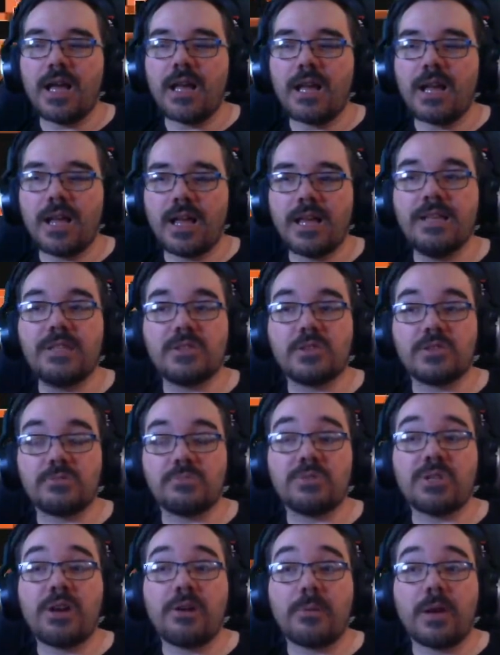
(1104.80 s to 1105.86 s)
He's got some
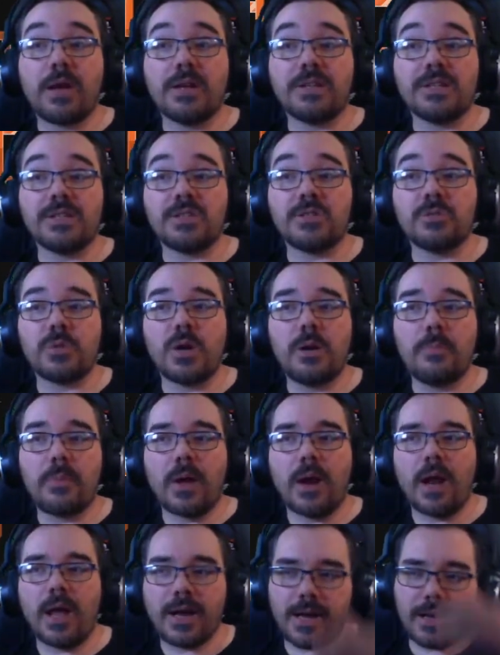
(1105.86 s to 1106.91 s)
terrible ideas as well, but
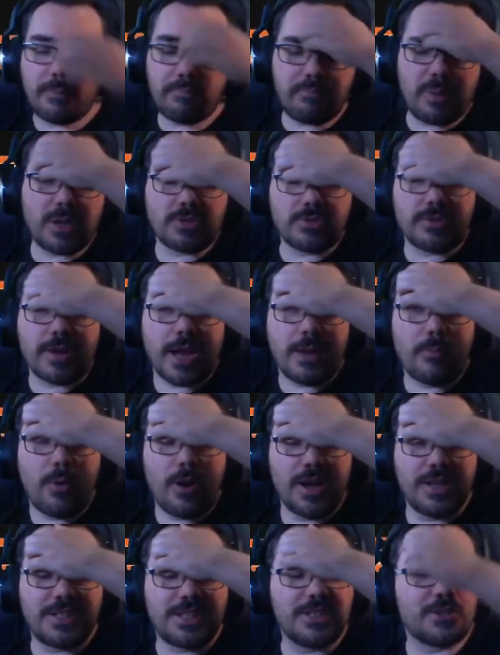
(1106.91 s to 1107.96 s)
like puzzle game
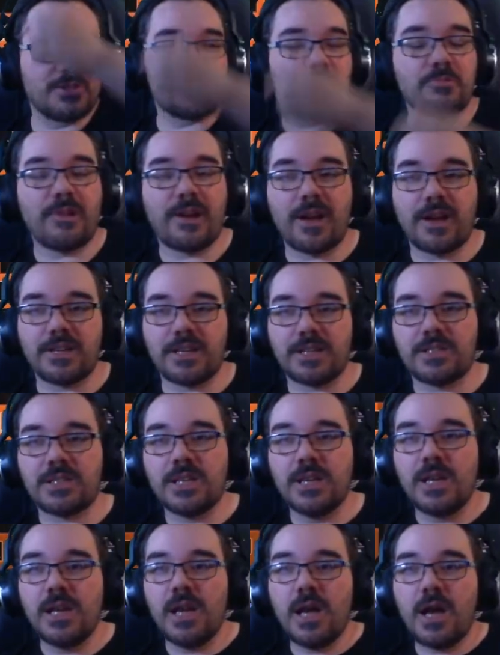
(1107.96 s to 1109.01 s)
wise, he's got some great ideas.
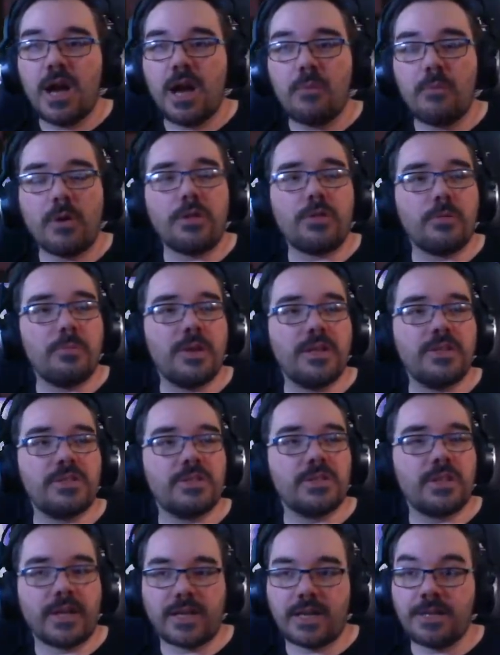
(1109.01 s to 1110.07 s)
And one of them is
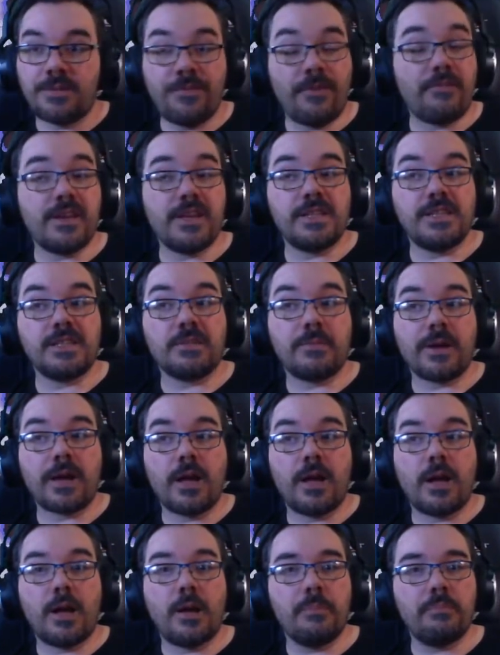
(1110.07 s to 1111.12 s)
like it's very easy to make
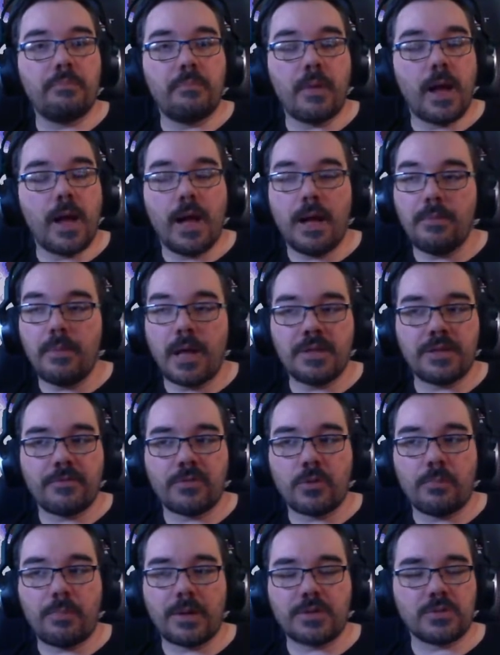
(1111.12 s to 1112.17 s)
a
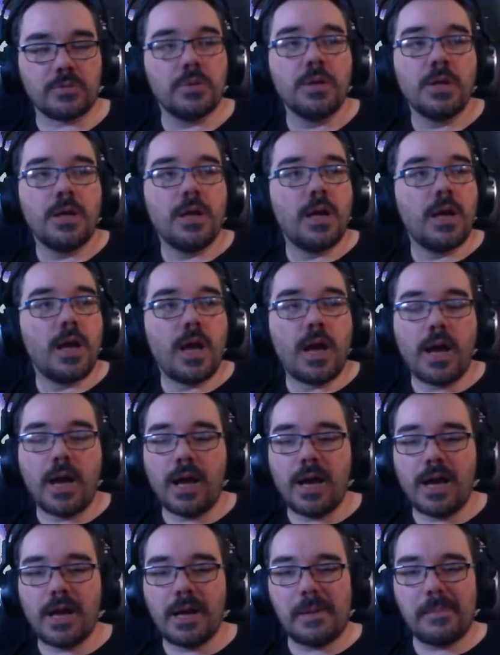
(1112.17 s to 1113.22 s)
difficult puzzle.
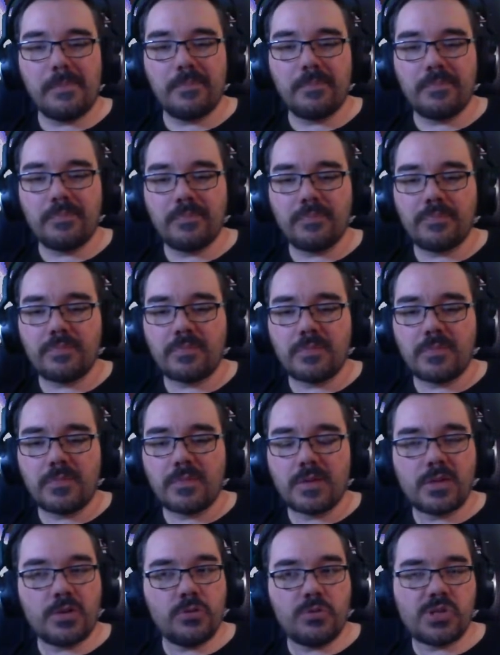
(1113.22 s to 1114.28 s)

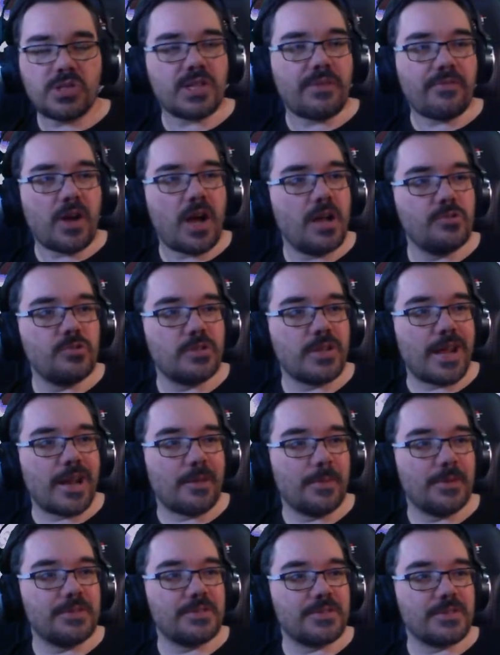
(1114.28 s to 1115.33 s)
You just have 100
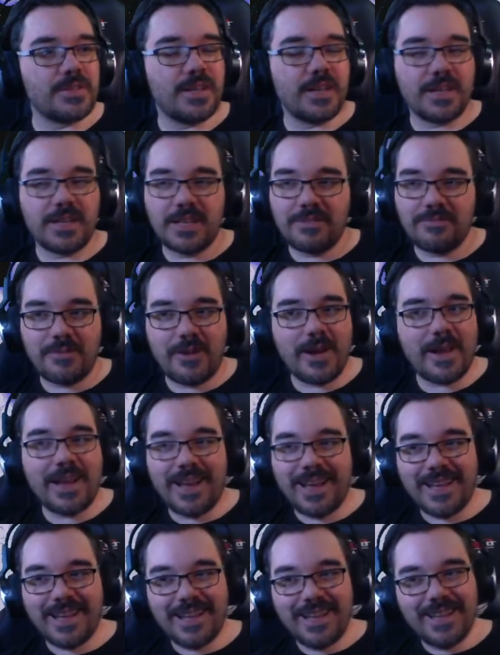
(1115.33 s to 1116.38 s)
elements, right?
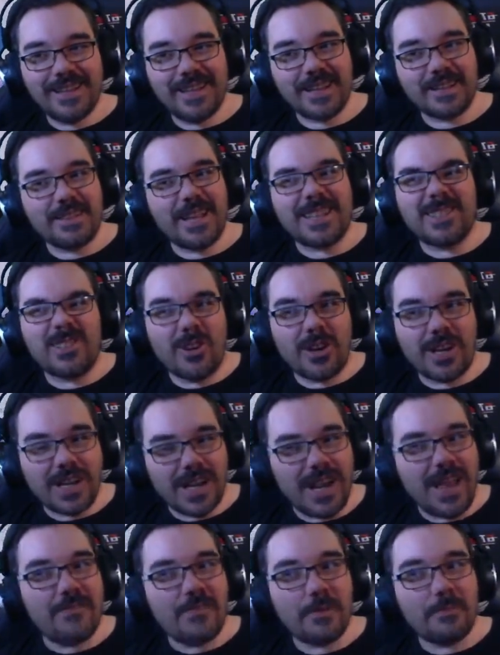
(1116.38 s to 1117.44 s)
Like that's not
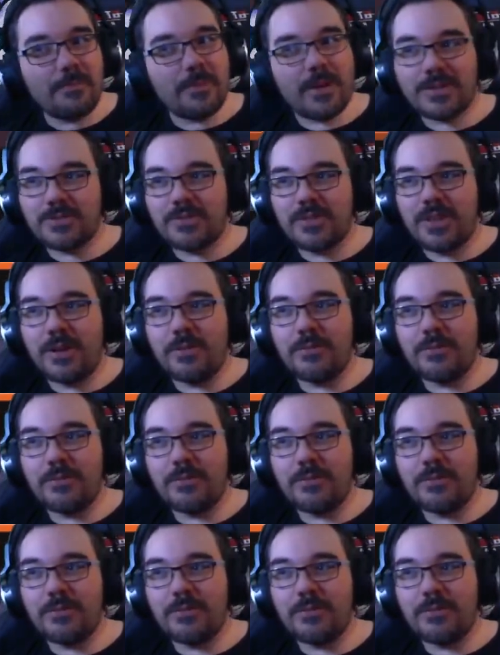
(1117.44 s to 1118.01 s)
clever puzzle though.